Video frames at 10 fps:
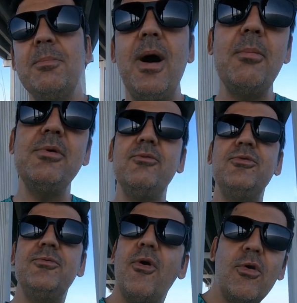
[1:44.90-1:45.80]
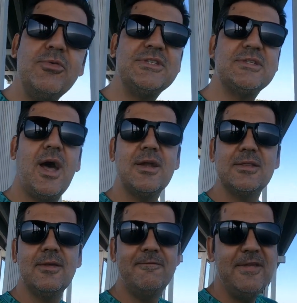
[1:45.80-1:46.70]
But before we
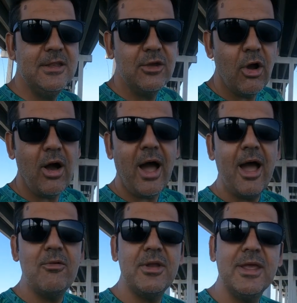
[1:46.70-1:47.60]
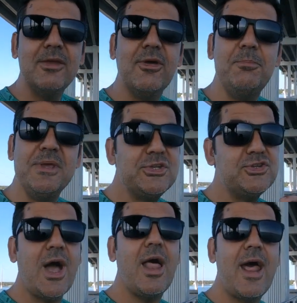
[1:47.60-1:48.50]
start the video, I want to give a big
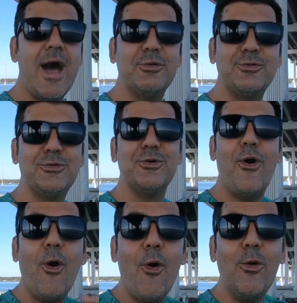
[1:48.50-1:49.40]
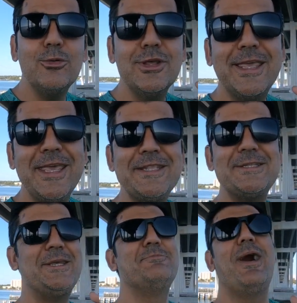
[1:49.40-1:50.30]
shout out to all the
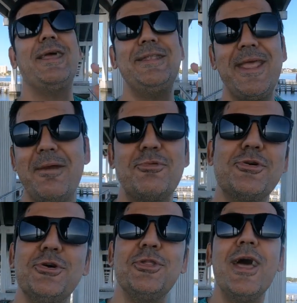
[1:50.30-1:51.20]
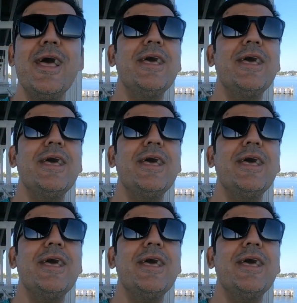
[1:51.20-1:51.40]
kids in my neighborhood.